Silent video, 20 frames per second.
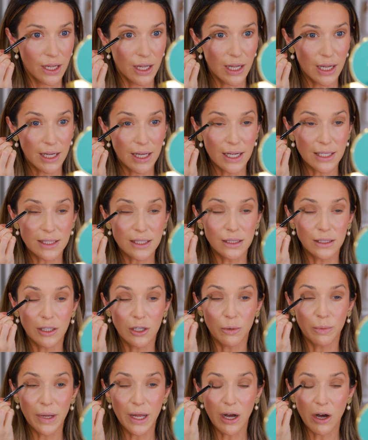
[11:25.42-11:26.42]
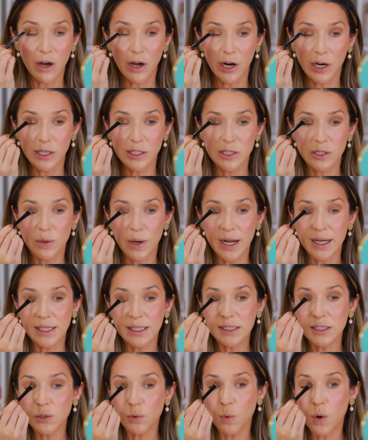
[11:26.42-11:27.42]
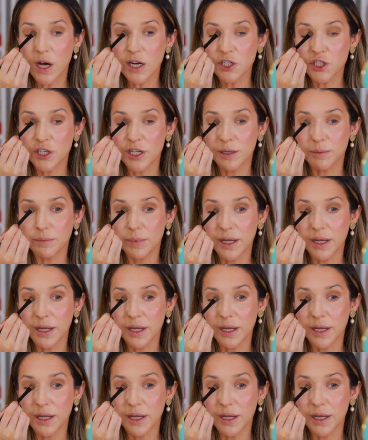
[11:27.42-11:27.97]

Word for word: it gets a little bit hard, so I need to wash it,